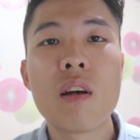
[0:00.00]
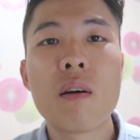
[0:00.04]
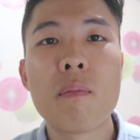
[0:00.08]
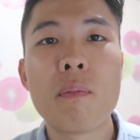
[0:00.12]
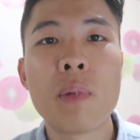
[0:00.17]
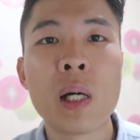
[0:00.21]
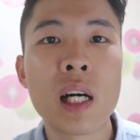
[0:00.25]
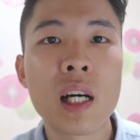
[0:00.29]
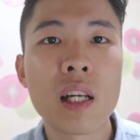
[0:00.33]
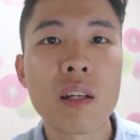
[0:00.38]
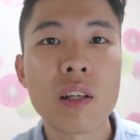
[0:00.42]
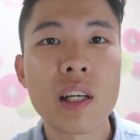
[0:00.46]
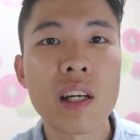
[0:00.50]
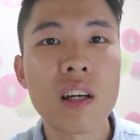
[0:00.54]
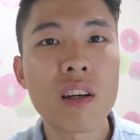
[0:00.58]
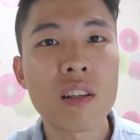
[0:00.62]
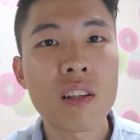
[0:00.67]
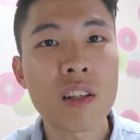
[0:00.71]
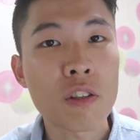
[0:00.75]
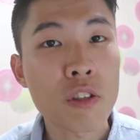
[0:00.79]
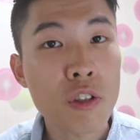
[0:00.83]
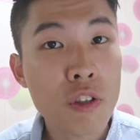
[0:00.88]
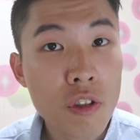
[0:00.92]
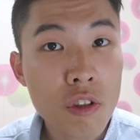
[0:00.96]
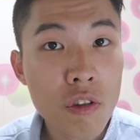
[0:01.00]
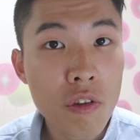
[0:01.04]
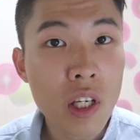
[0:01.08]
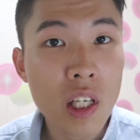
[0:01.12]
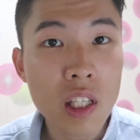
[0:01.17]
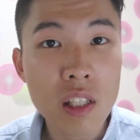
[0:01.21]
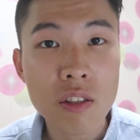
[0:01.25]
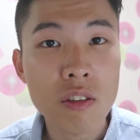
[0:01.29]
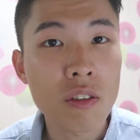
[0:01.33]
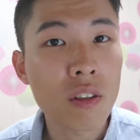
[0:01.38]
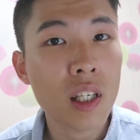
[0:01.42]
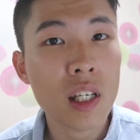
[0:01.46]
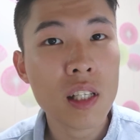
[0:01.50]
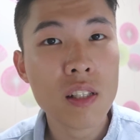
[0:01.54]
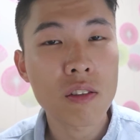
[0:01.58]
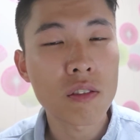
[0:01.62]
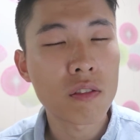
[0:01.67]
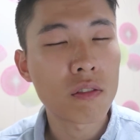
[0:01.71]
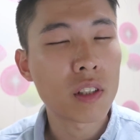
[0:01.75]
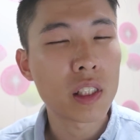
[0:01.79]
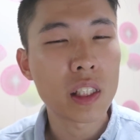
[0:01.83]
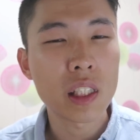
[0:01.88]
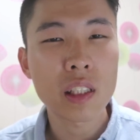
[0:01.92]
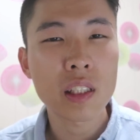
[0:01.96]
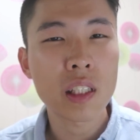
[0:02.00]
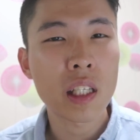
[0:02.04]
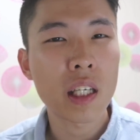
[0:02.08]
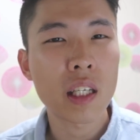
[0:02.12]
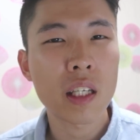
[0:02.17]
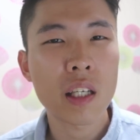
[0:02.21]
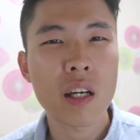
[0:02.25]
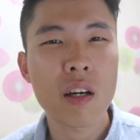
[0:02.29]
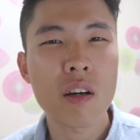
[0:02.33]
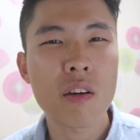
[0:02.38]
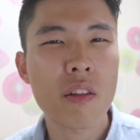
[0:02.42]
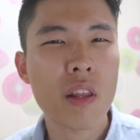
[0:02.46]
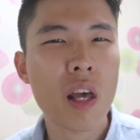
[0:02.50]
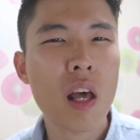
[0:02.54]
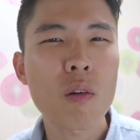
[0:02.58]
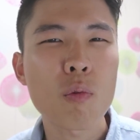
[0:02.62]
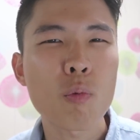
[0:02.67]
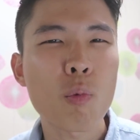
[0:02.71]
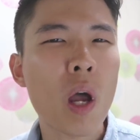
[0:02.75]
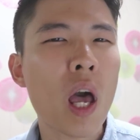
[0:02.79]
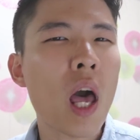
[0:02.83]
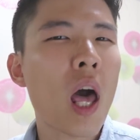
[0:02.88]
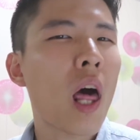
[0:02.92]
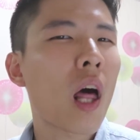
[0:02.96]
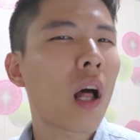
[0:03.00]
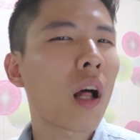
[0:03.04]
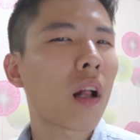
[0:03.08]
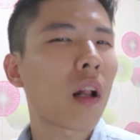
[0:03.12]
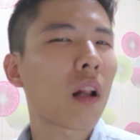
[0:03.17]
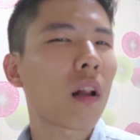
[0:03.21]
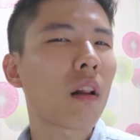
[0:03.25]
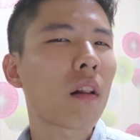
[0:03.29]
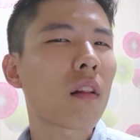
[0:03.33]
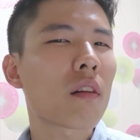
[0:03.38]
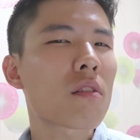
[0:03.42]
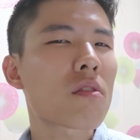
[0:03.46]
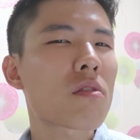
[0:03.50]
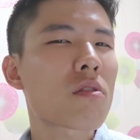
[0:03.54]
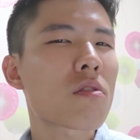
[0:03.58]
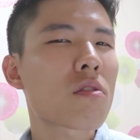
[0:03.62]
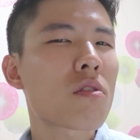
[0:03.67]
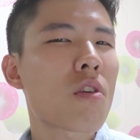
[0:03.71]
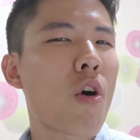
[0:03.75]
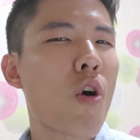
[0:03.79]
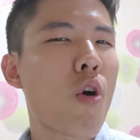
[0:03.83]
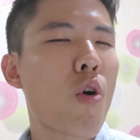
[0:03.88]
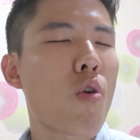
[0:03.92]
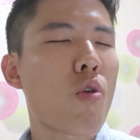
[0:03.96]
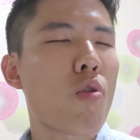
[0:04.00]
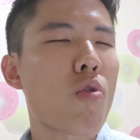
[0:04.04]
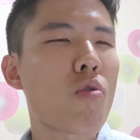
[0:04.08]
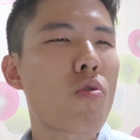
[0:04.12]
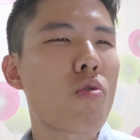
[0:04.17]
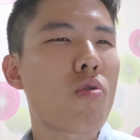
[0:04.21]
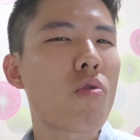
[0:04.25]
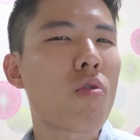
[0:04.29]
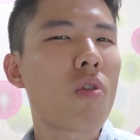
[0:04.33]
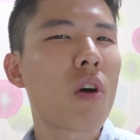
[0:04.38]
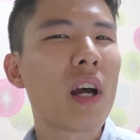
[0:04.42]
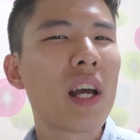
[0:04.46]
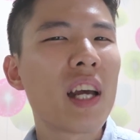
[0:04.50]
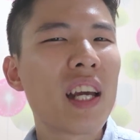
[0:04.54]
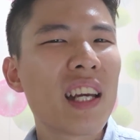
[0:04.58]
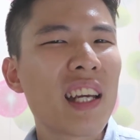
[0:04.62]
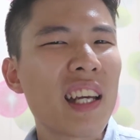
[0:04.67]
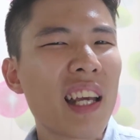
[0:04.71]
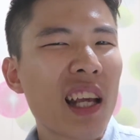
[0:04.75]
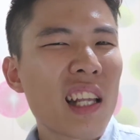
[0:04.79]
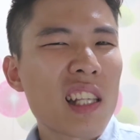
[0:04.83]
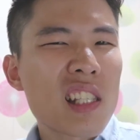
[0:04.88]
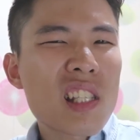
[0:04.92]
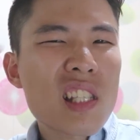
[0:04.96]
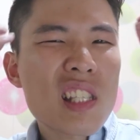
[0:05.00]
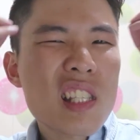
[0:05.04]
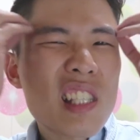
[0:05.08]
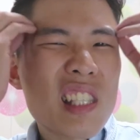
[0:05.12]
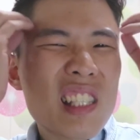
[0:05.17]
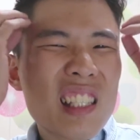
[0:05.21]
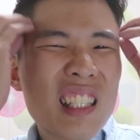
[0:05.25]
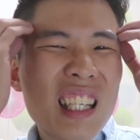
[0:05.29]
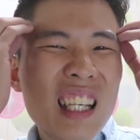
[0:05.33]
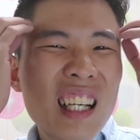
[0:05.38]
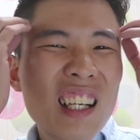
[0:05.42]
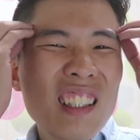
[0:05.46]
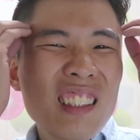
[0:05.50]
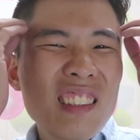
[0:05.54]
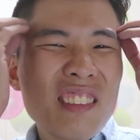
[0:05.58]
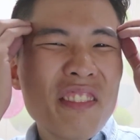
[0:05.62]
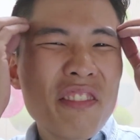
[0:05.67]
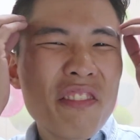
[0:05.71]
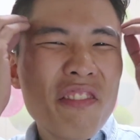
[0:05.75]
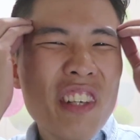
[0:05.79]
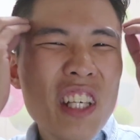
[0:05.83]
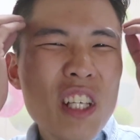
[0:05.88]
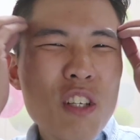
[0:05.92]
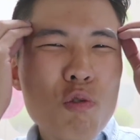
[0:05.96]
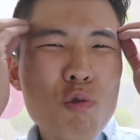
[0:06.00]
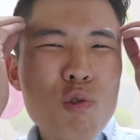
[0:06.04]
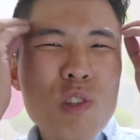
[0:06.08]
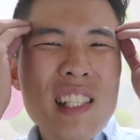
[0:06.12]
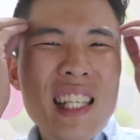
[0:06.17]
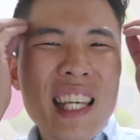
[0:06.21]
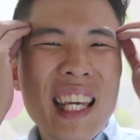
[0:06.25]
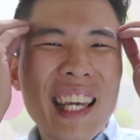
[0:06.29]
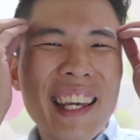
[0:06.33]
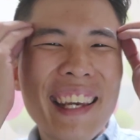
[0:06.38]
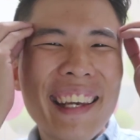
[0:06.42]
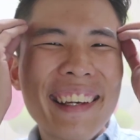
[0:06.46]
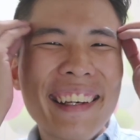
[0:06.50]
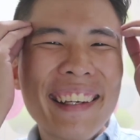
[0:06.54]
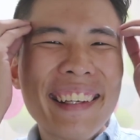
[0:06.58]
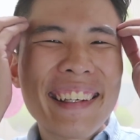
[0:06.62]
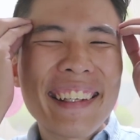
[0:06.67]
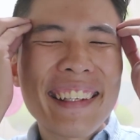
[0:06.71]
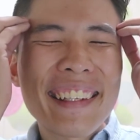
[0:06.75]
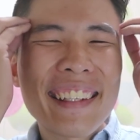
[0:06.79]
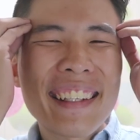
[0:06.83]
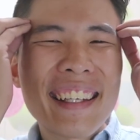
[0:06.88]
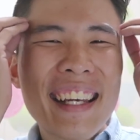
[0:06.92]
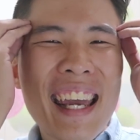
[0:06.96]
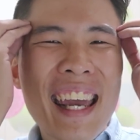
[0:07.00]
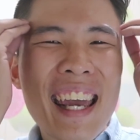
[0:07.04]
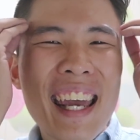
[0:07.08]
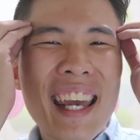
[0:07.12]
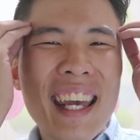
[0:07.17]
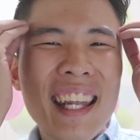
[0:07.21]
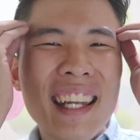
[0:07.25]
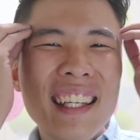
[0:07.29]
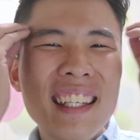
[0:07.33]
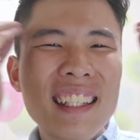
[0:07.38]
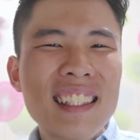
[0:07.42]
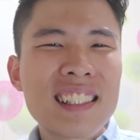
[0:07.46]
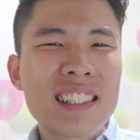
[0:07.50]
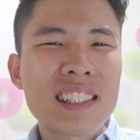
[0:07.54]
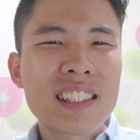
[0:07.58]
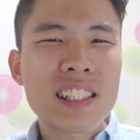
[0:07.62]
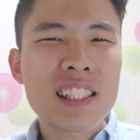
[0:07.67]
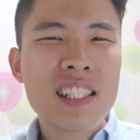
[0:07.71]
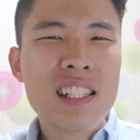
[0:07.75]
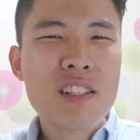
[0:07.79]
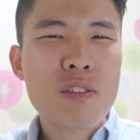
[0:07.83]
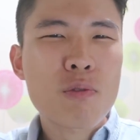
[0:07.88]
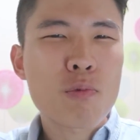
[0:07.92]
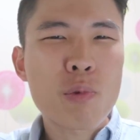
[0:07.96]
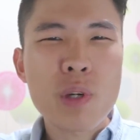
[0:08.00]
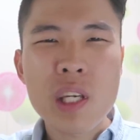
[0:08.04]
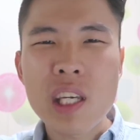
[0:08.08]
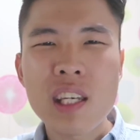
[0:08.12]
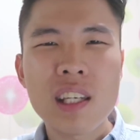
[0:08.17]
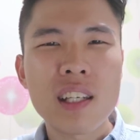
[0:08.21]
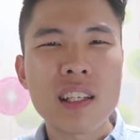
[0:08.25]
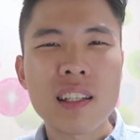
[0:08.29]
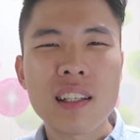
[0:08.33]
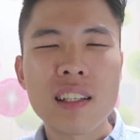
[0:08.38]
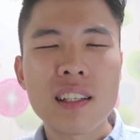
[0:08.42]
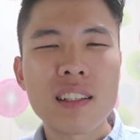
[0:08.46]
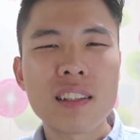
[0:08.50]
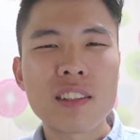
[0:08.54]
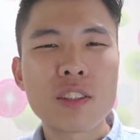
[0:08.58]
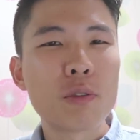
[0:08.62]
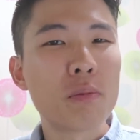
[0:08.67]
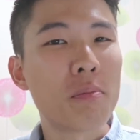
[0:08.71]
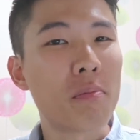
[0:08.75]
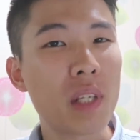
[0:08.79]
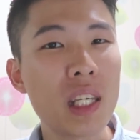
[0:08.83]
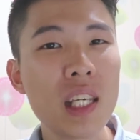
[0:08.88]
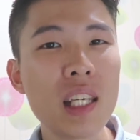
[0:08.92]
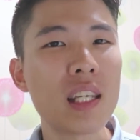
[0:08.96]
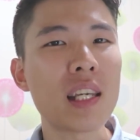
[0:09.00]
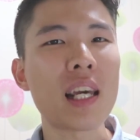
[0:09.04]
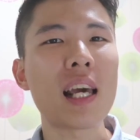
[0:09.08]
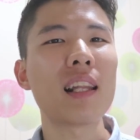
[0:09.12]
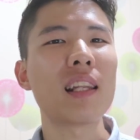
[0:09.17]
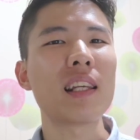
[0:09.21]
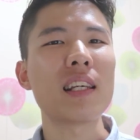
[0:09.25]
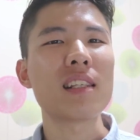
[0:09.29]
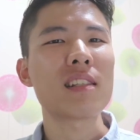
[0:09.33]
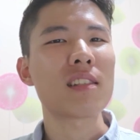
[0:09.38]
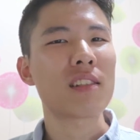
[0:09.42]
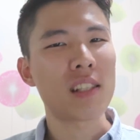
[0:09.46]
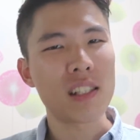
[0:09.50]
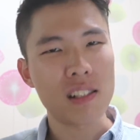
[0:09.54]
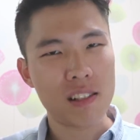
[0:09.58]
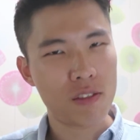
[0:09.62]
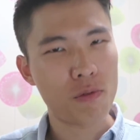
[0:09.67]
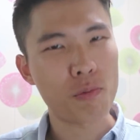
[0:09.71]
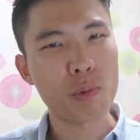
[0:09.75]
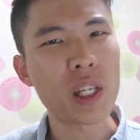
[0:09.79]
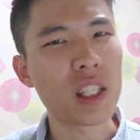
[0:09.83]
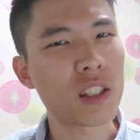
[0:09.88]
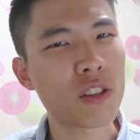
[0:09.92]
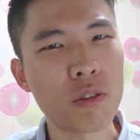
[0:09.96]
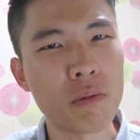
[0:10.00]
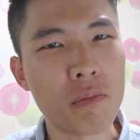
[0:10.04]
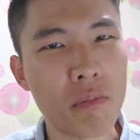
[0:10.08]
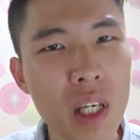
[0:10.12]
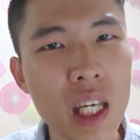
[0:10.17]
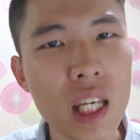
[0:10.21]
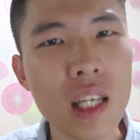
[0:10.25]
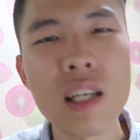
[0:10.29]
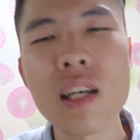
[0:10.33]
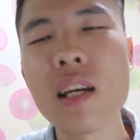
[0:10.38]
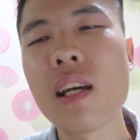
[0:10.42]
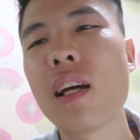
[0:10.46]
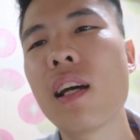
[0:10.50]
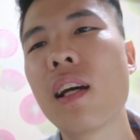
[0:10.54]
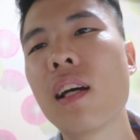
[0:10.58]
But the streets, you guys don't really take care of that well, so it's confusing and it's just weird. To me, at least, it's weird to me.